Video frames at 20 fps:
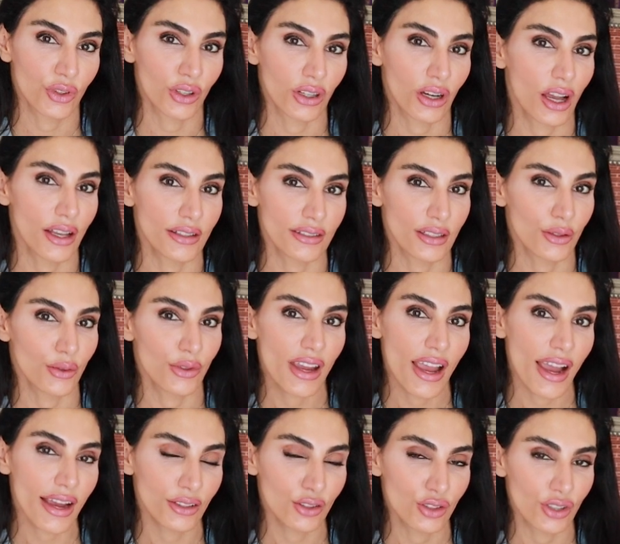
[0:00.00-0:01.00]
for causing
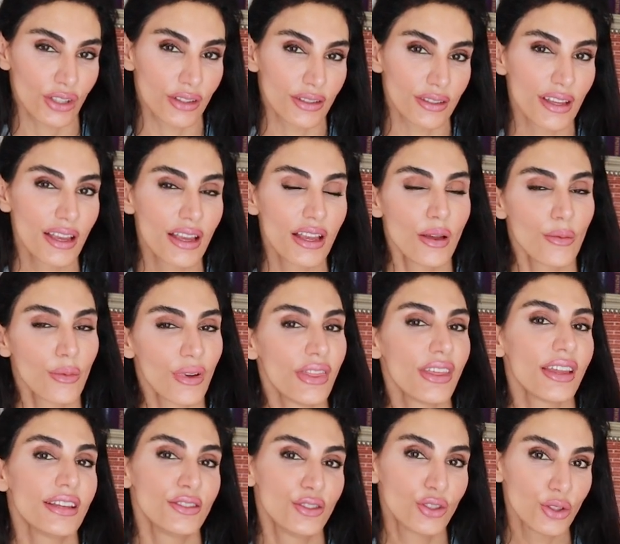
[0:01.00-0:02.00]
reactions,
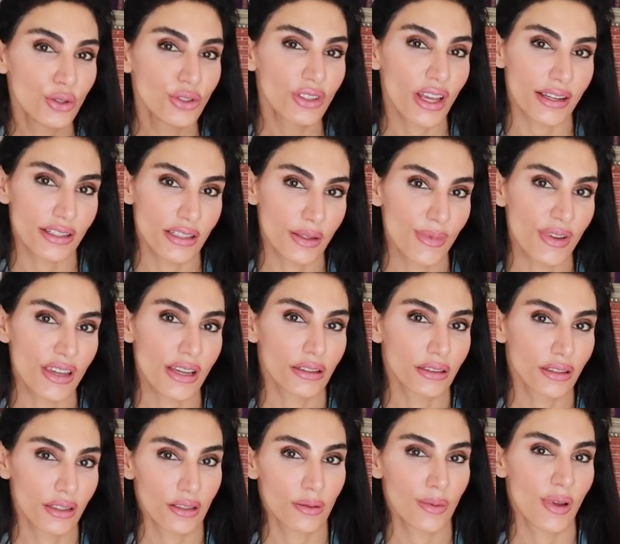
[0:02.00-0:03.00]
but they do tend to be a
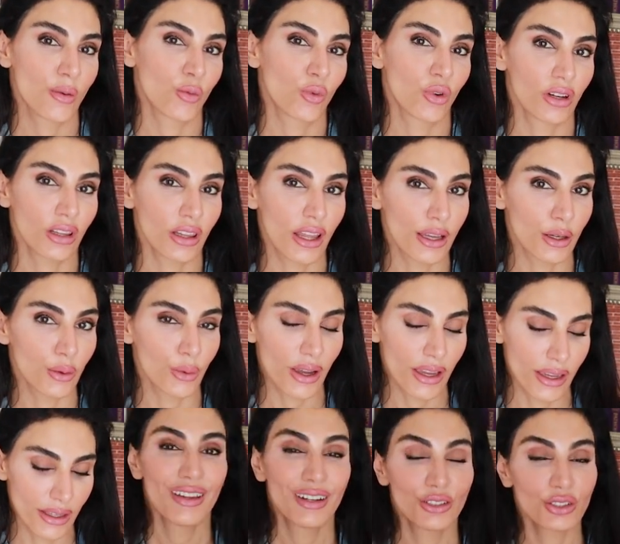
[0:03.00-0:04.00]
little bit more
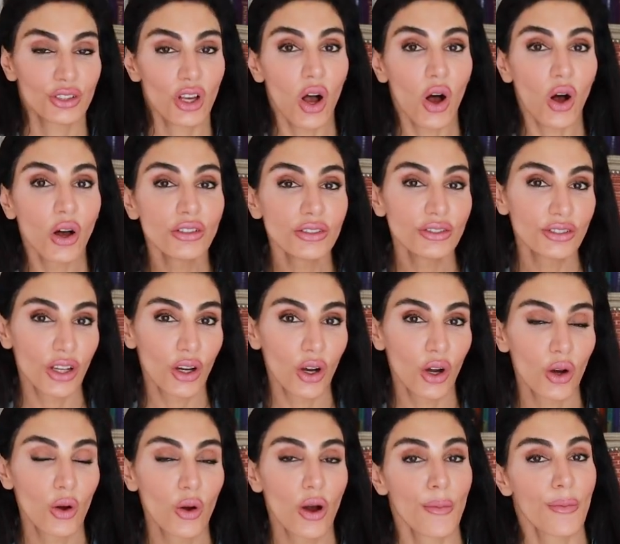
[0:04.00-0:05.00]
lightweight. There's
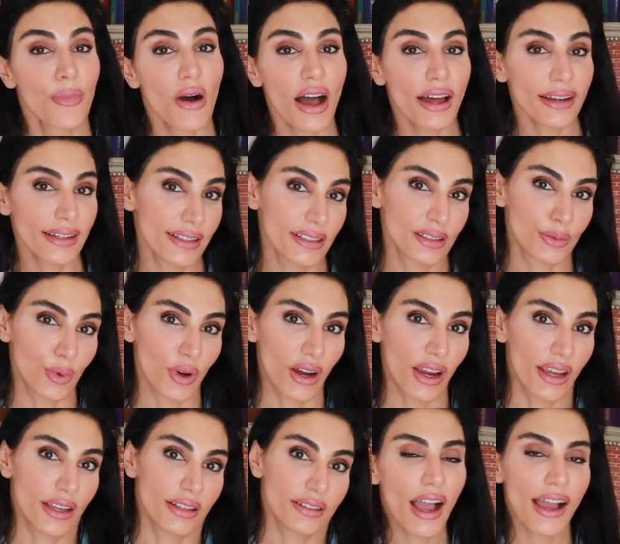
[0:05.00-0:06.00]
also body
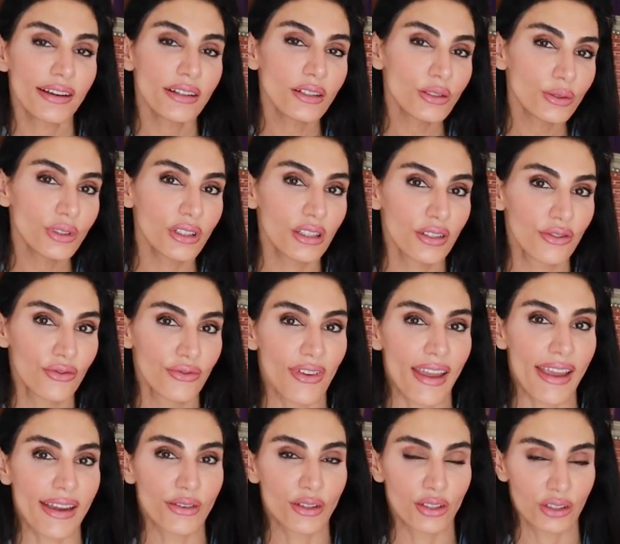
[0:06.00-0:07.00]
sprays. I don't really
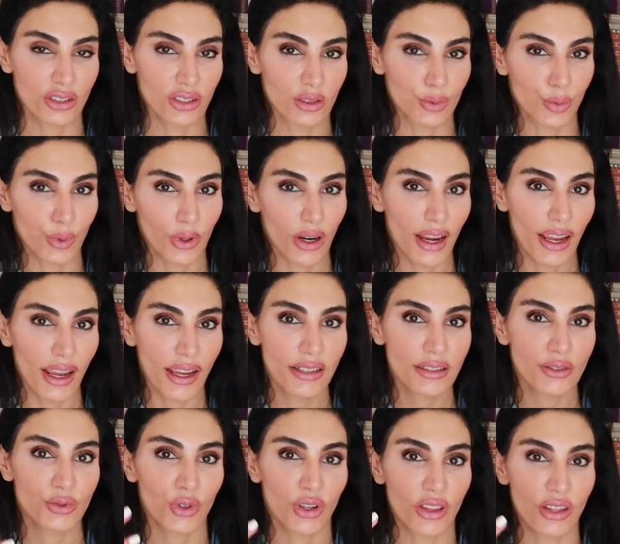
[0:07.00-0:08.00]
favor
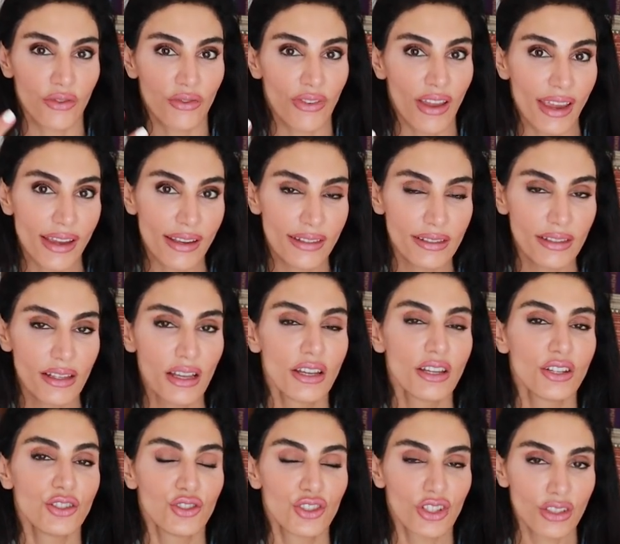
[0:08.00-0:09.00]
sprays for the face
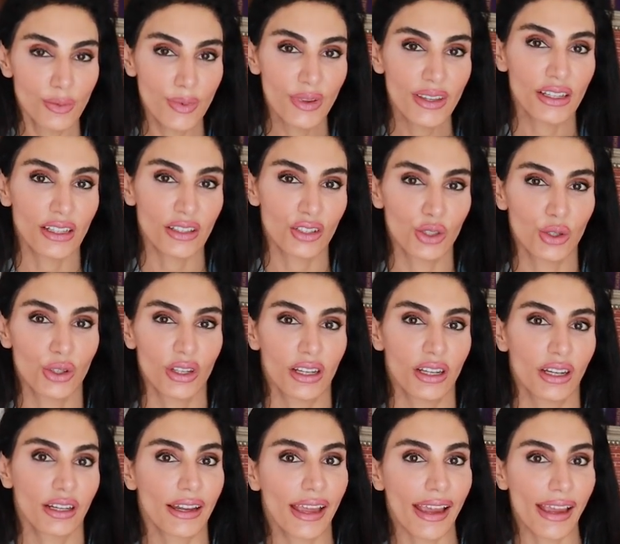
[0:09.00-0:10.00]
just because you
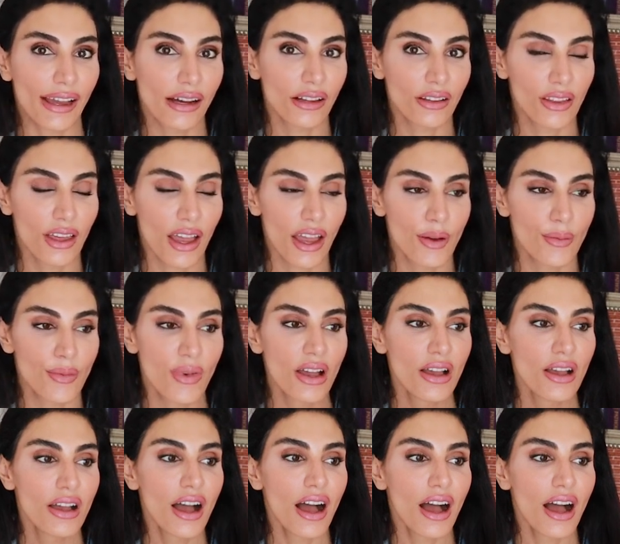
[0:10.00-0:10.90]
can inhale them.